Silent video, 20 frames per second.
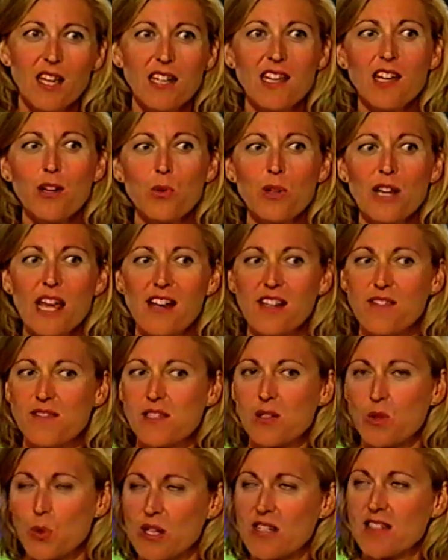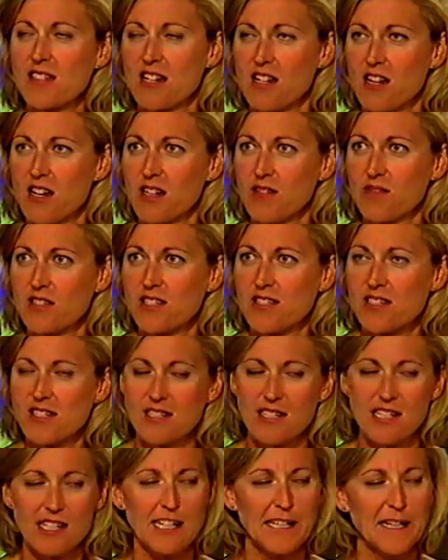Yeah, well, Nat lives in Queensland, I live in
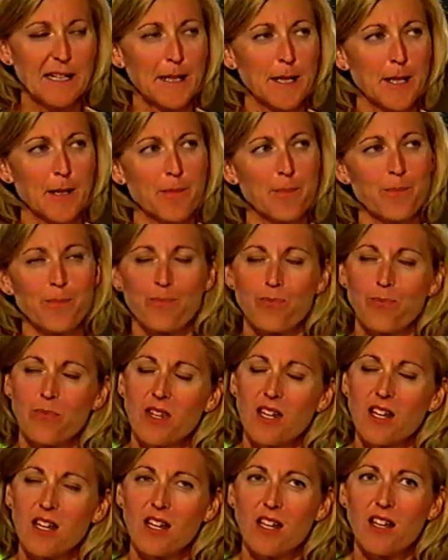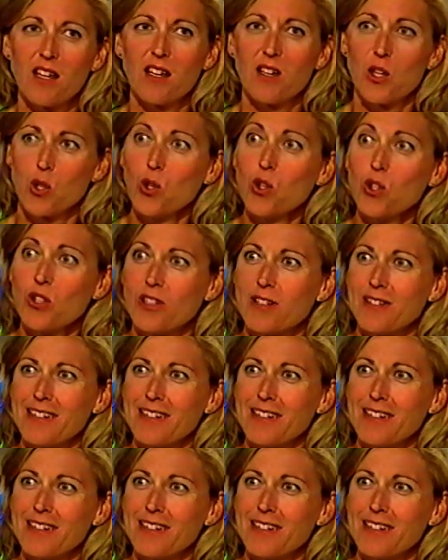Sydney. How um, does that um, work? Good.